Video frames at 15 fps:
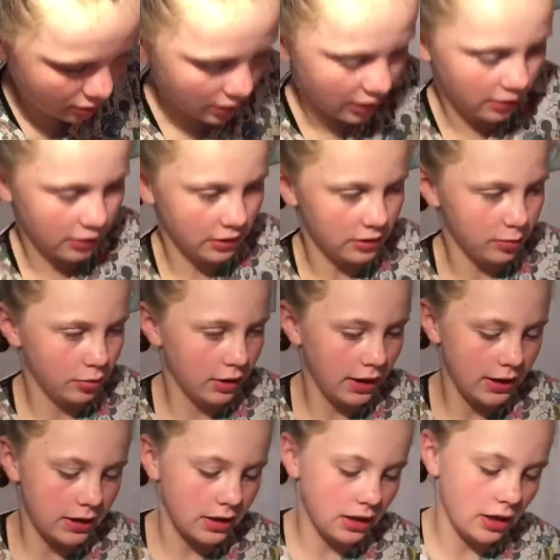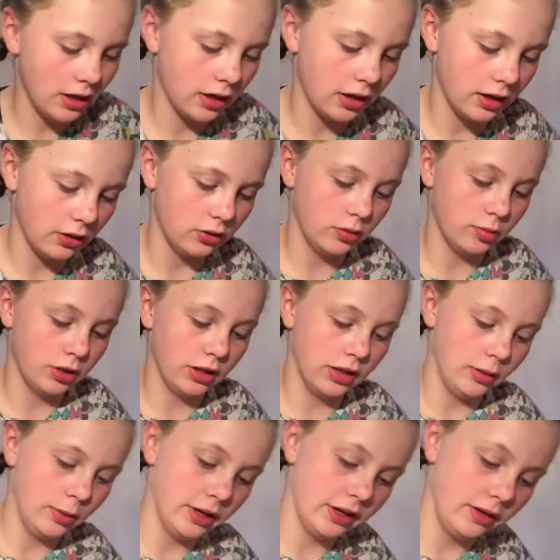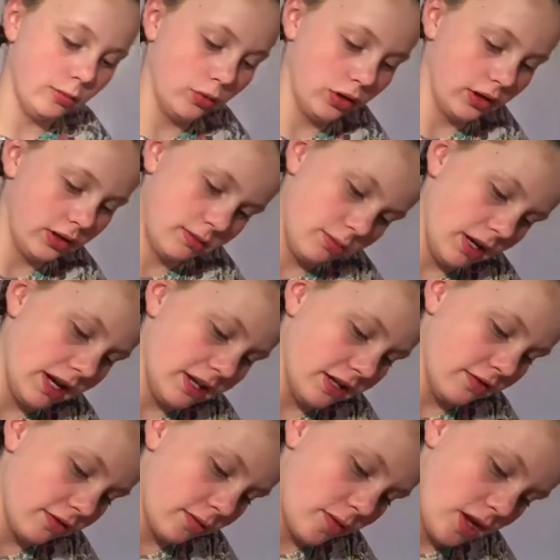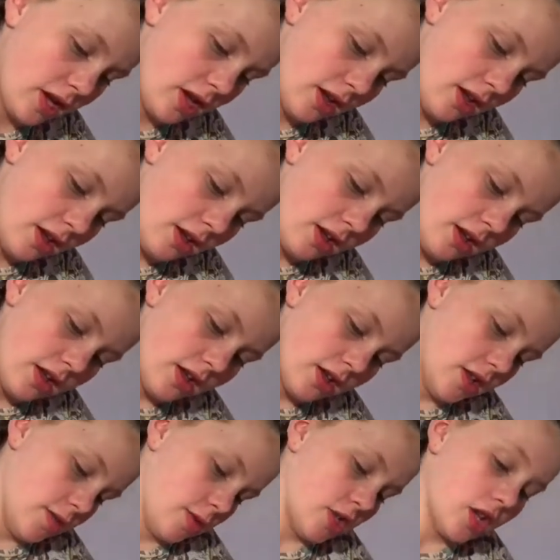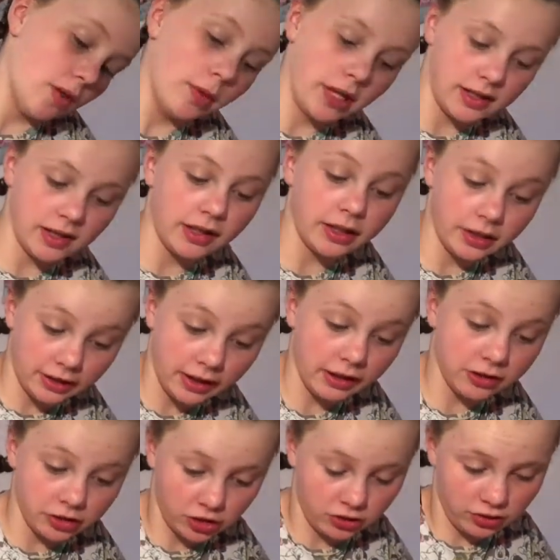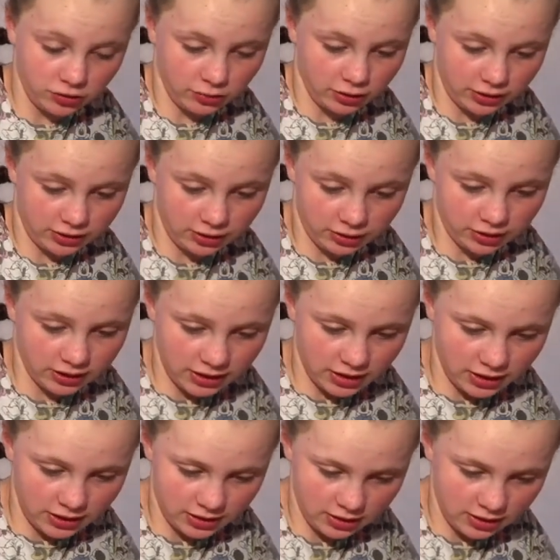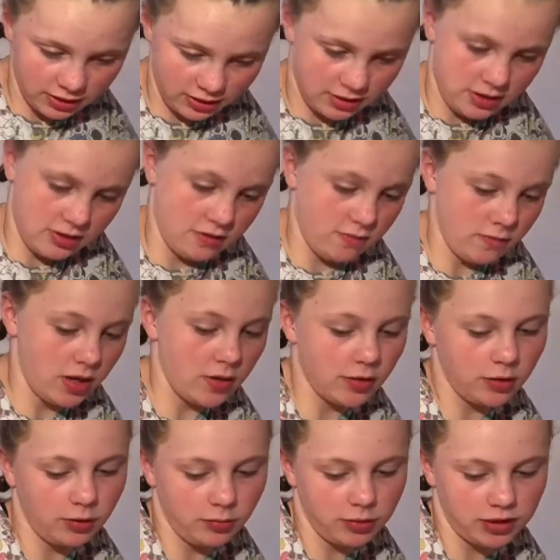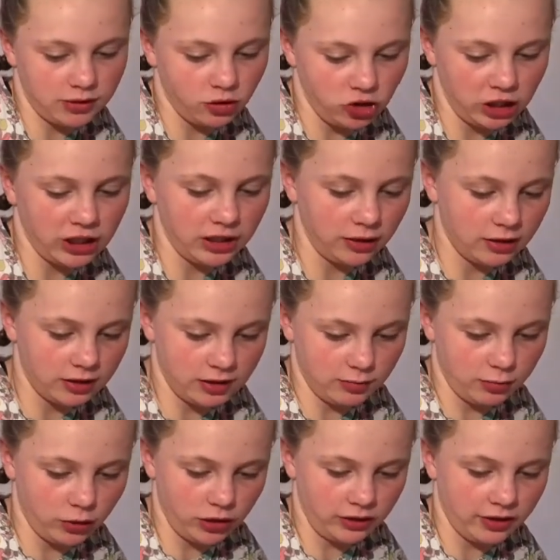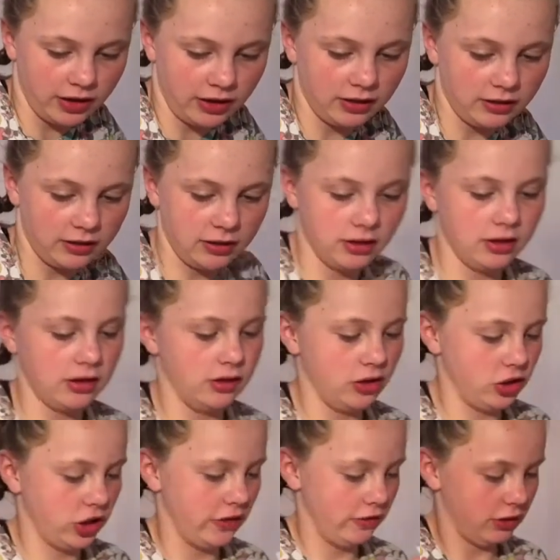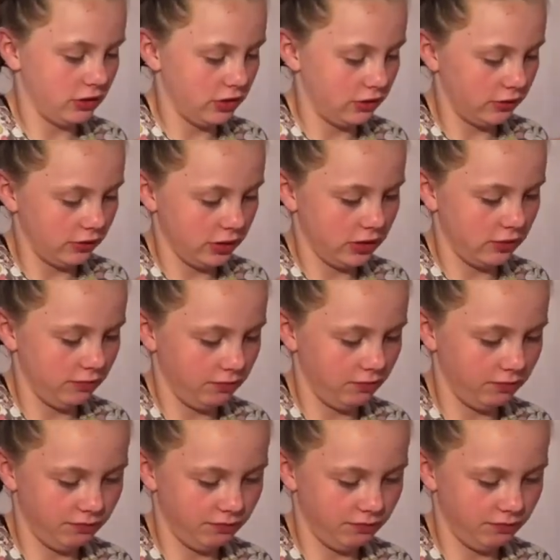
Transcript: Okay, that's plenty. I only put a little bit in, but it's plenty for me. I'm just going to mix that in, and then I'll show you what it looks like. Maybe it won't be so jiggly because I'm putting that the shading stuff in it.